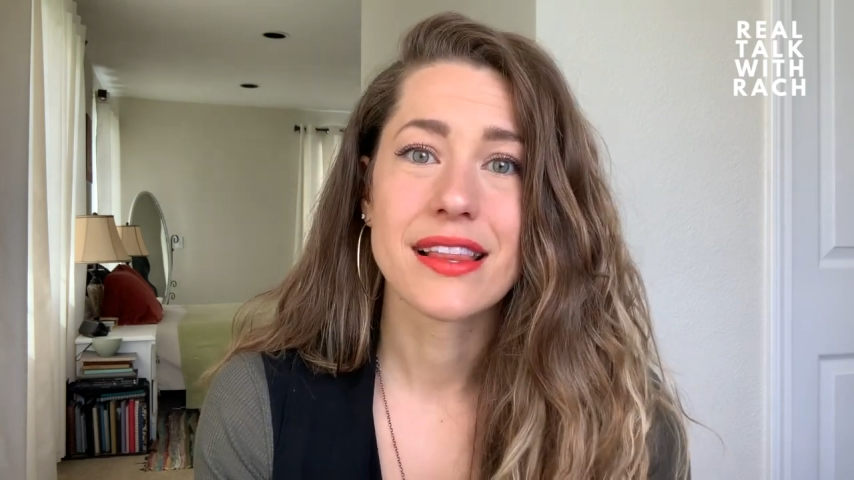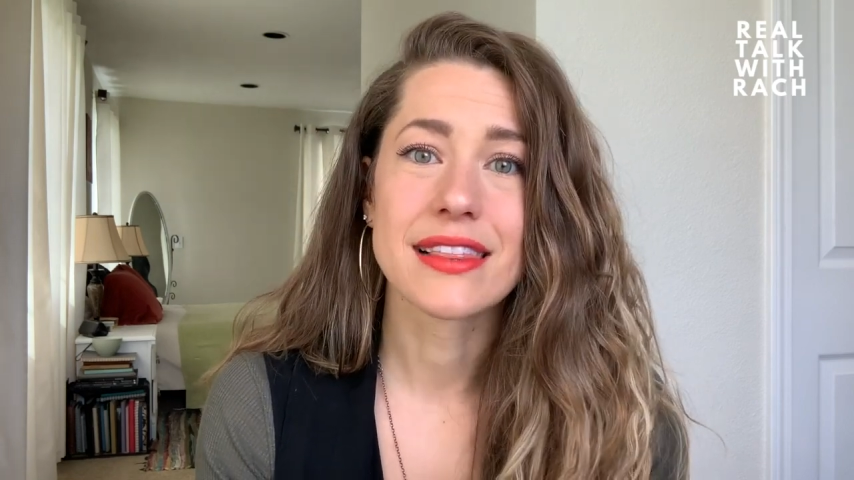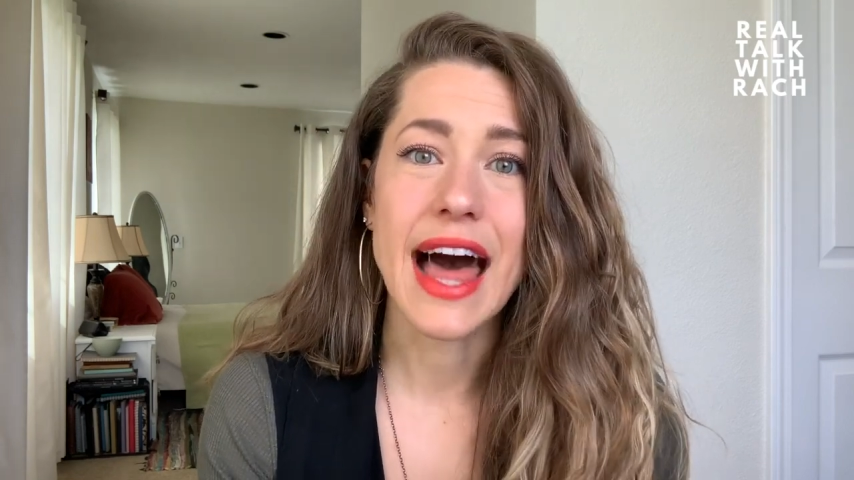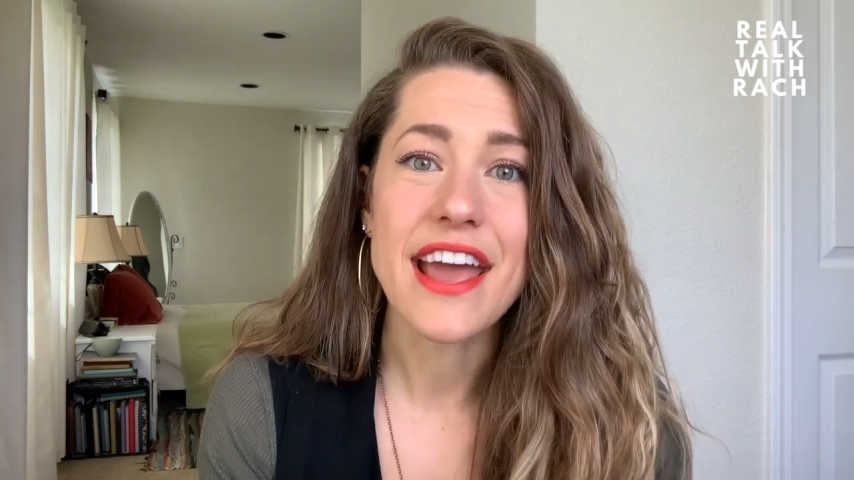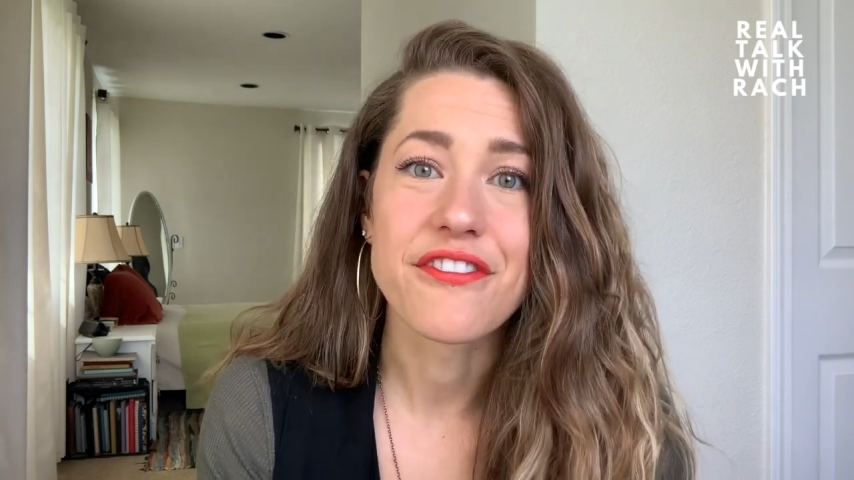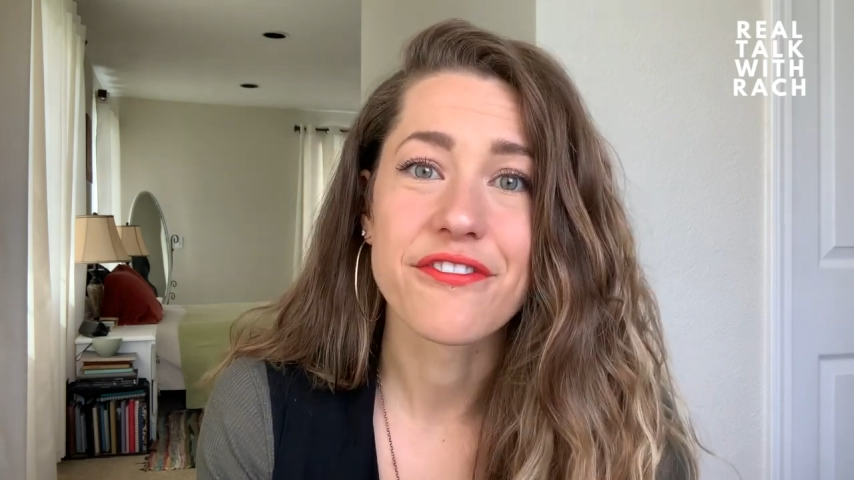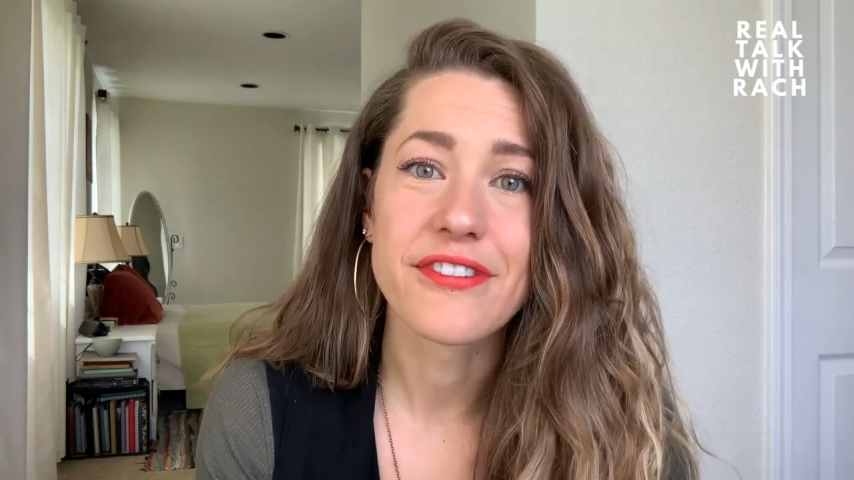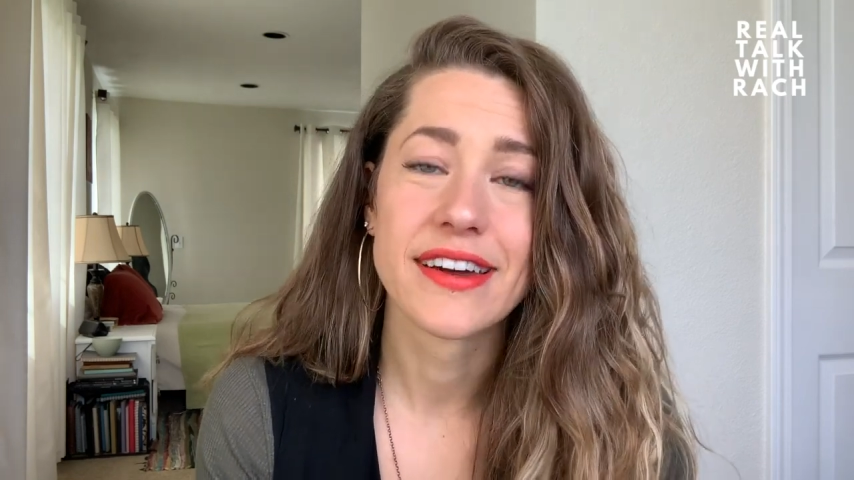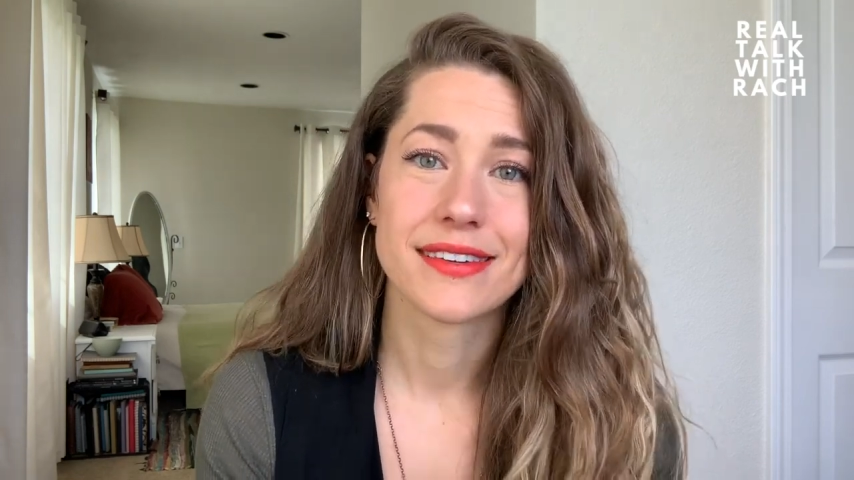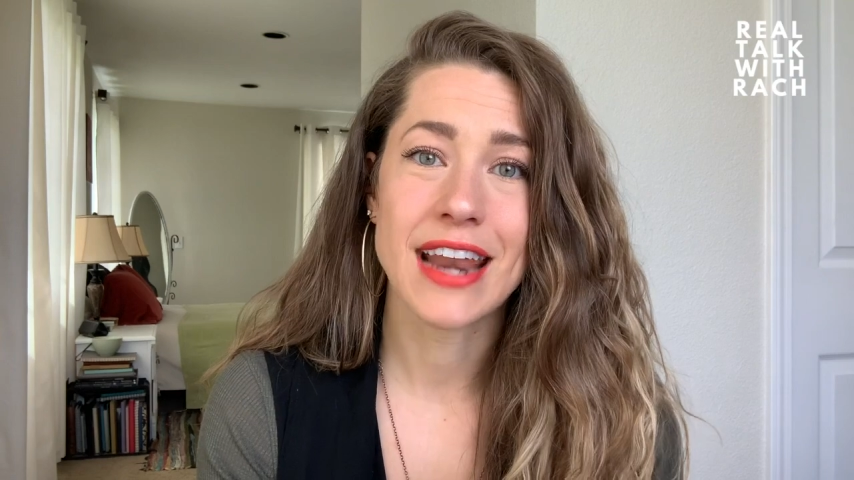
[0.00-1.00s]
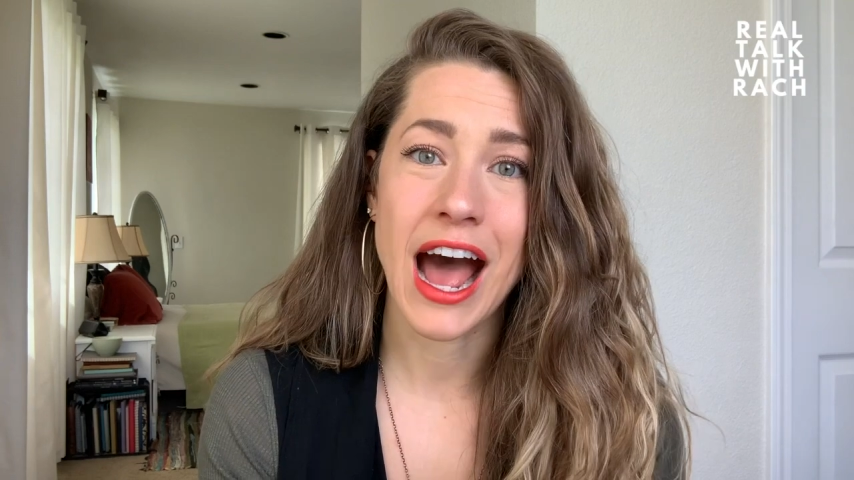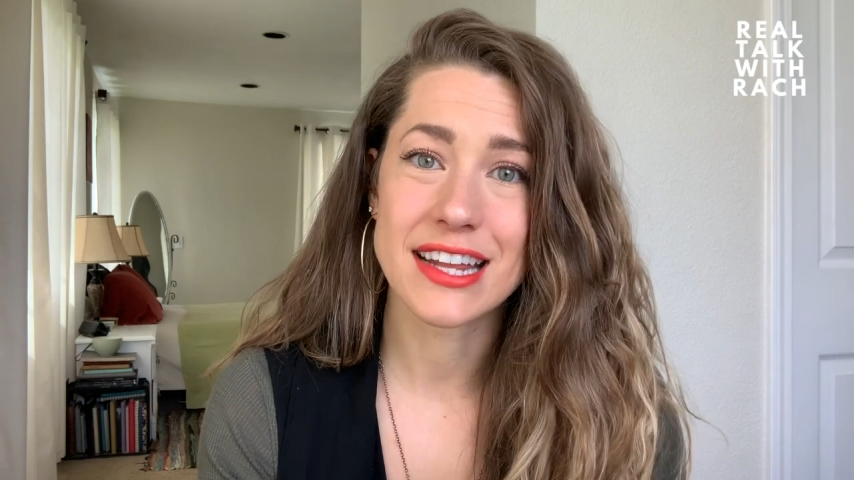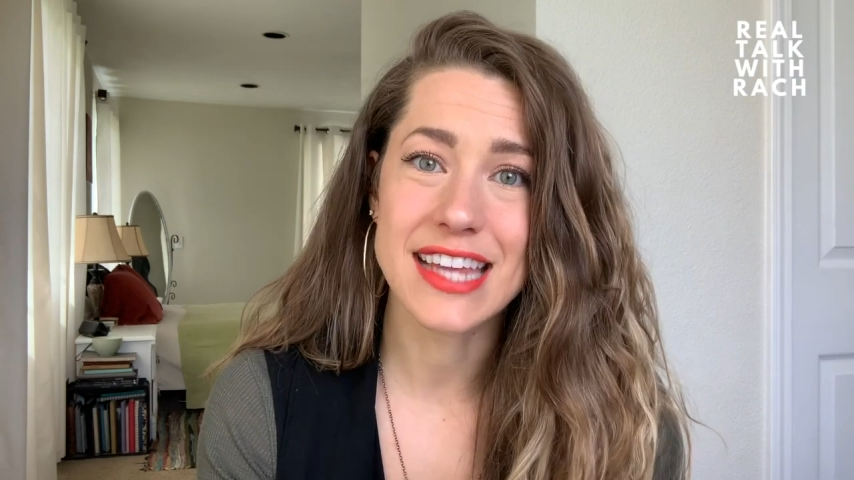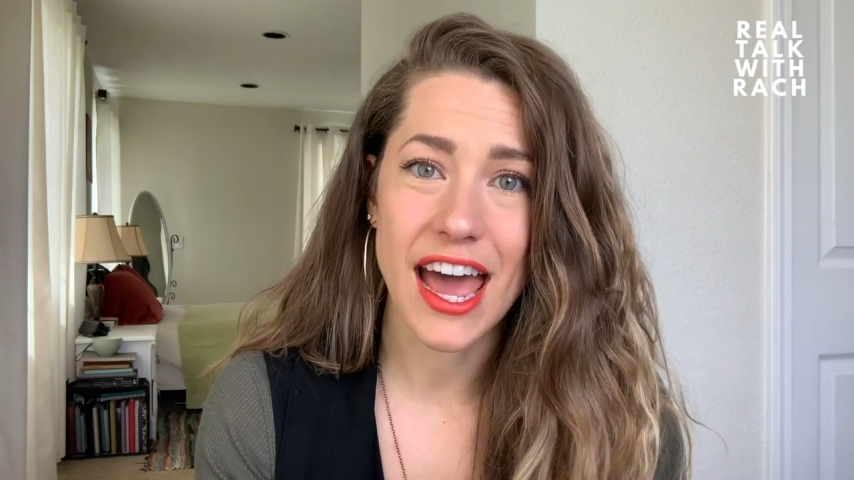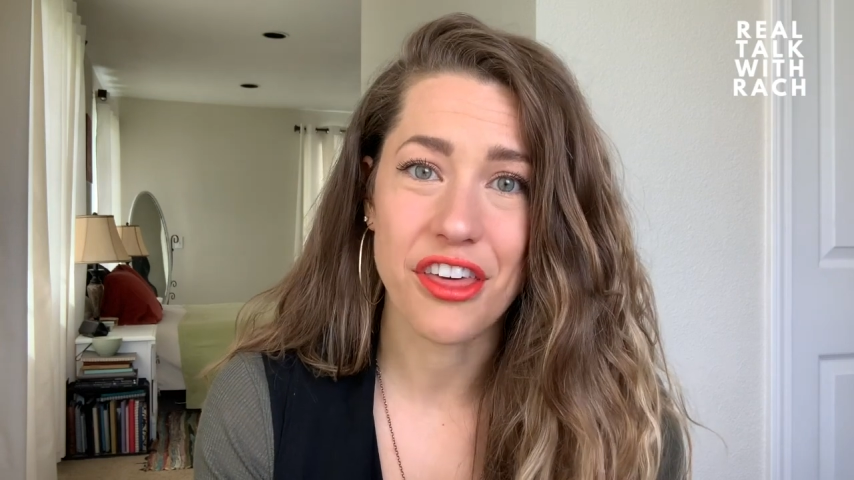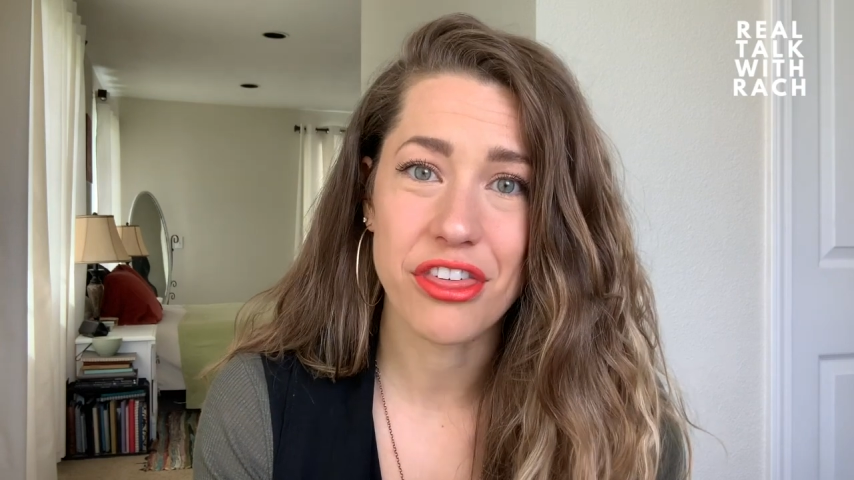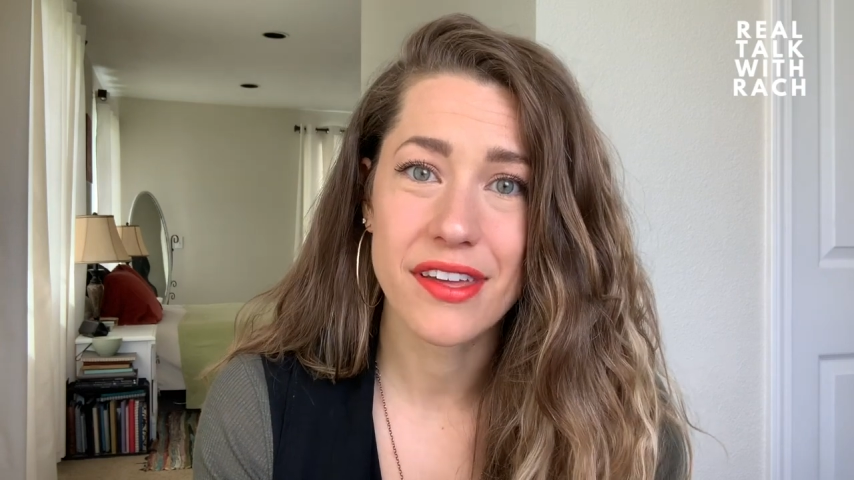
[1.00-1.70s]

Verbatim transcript: Life, not death.